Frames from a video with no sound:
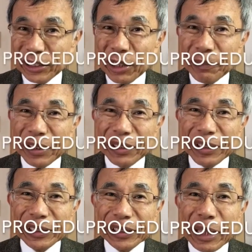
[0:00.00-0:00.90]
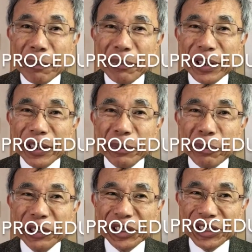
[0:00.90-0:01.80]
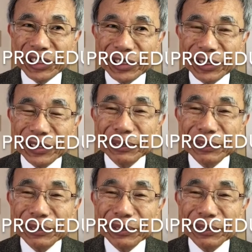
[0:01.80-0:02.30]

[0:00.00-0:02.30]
topic is sampling procedure.